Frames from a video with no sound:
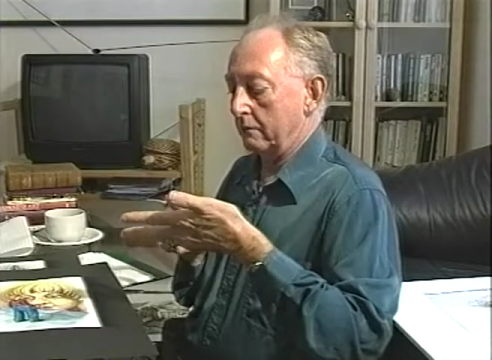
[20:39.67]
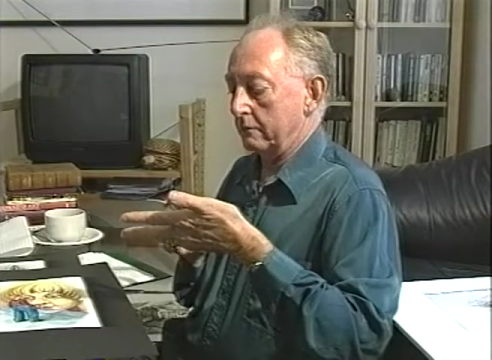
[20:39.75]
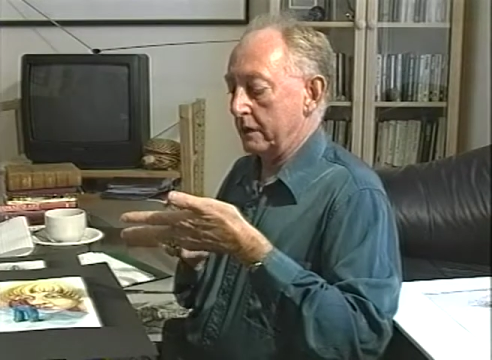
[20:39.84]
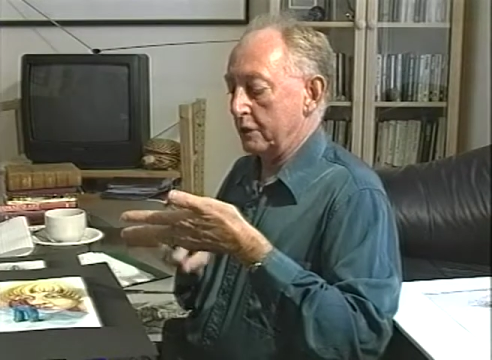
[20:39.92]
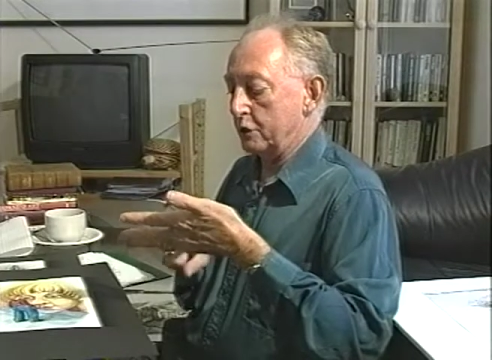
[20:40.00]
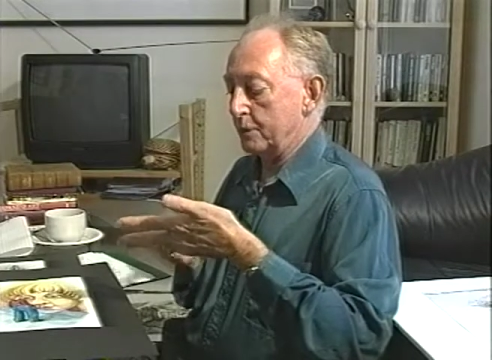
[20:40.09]

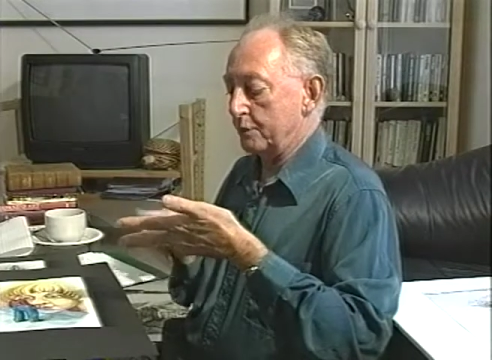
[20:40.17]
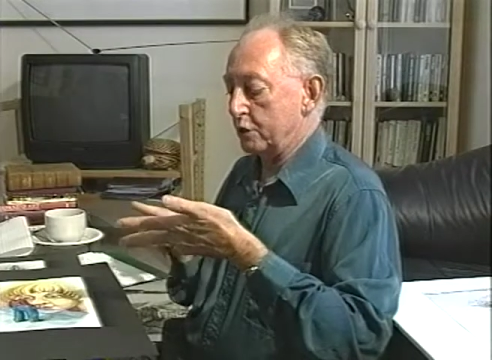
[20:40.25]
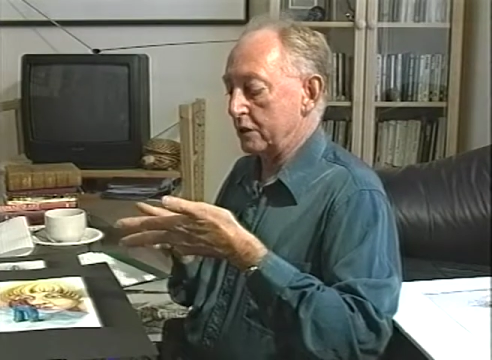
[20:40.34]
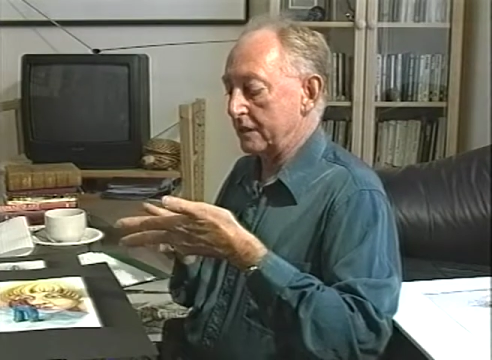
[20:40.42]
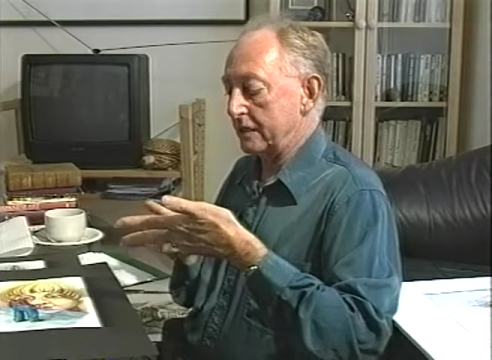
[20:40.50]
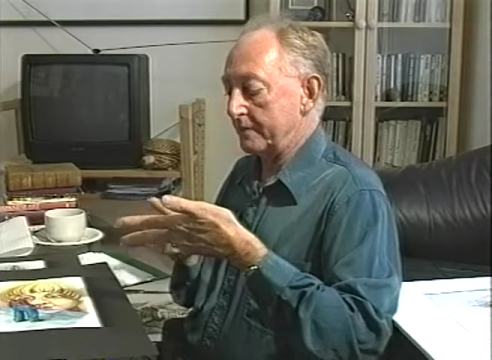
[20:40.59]

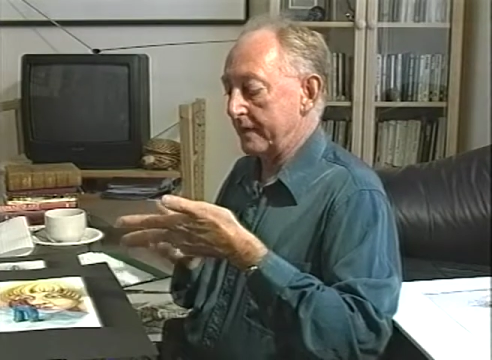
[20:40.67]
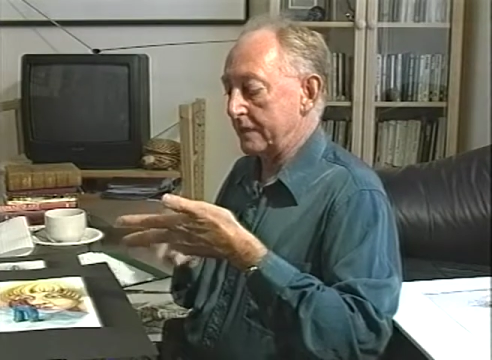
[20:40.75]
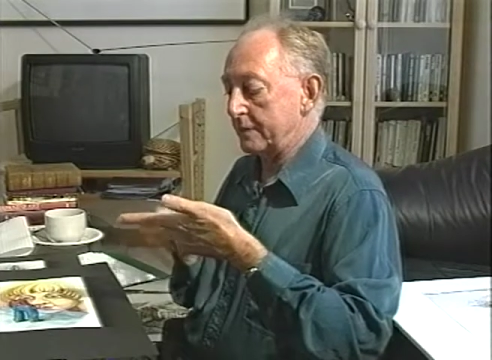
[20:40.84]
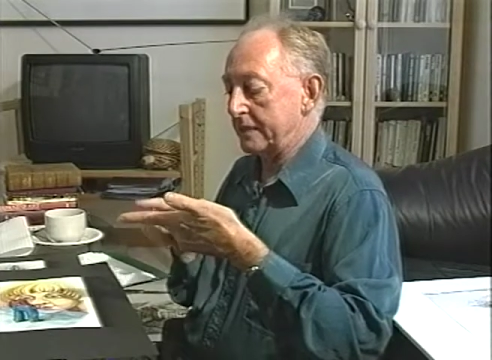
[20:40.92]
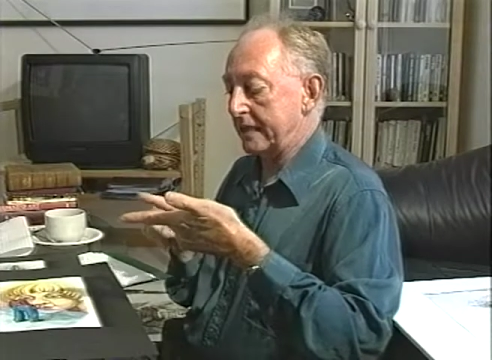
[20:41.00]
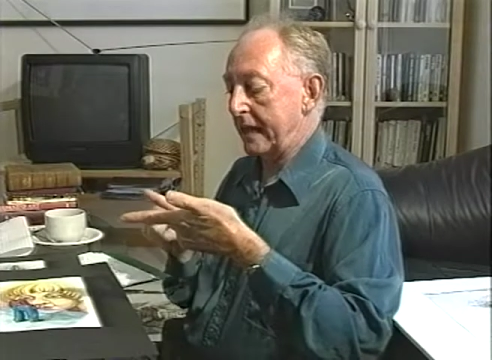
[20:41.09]
Egyptians, the
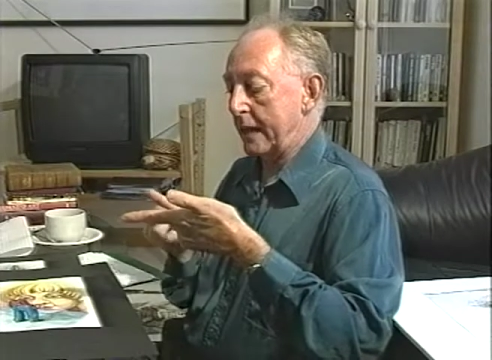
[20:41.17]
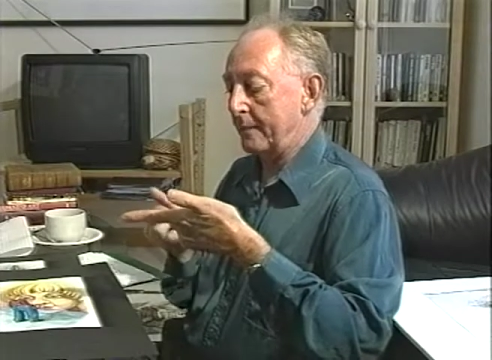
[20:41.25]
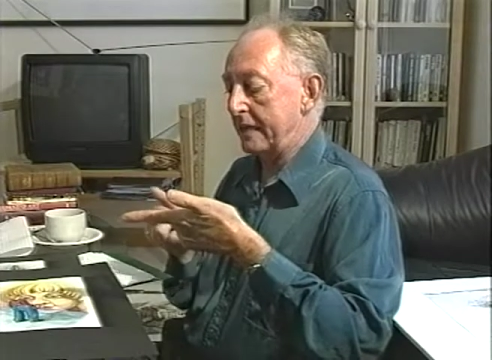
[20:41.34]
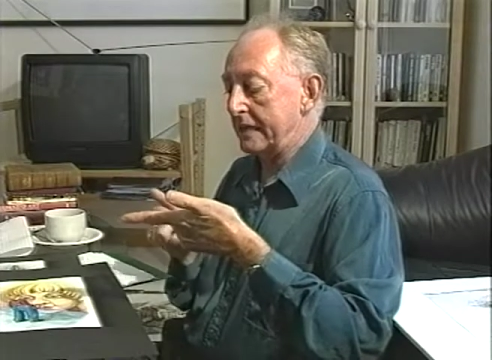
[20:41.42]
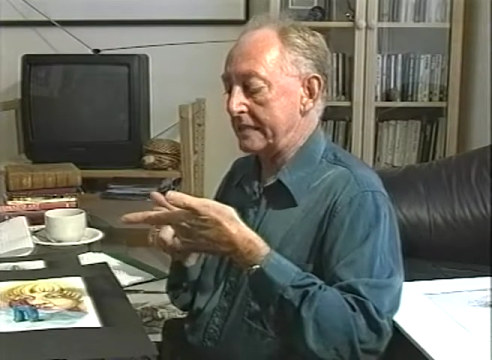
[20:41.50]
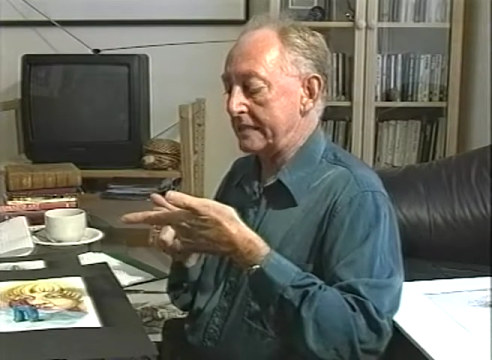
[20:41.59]

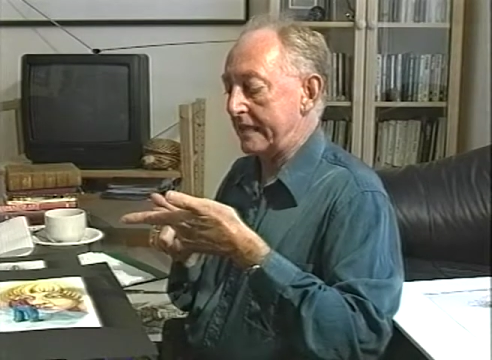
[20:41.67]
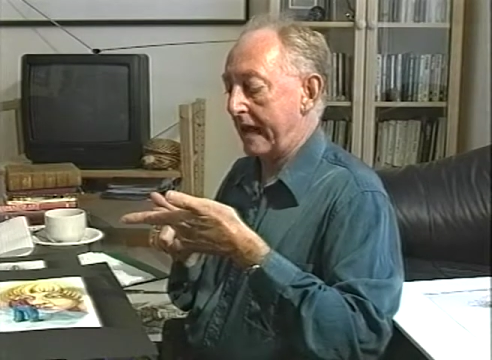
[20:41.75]
Mesopotamians,